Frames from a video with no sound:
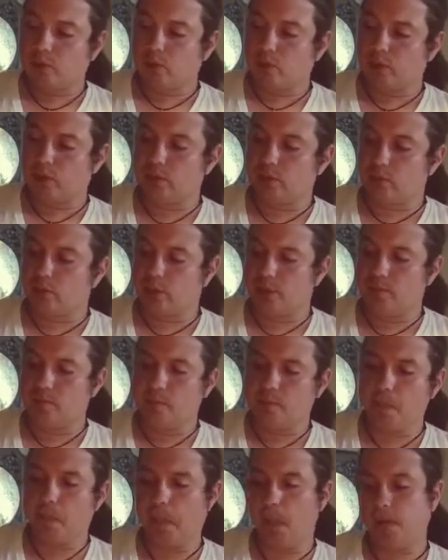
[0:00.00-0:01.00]
story
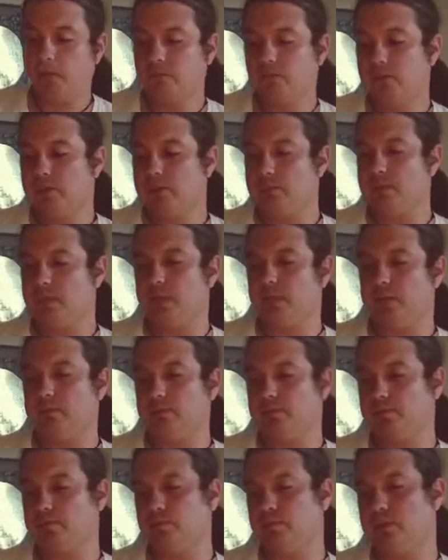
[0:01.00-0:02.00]
short, the
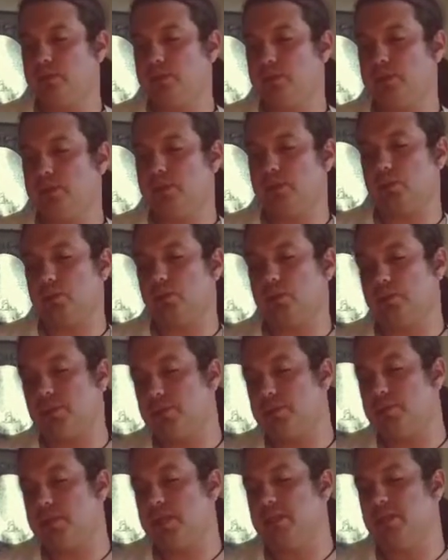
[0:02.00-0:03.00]
beer, definitely
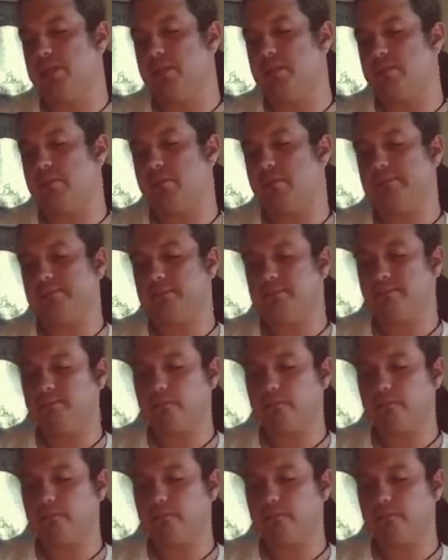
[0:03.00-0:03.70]
would recommend it.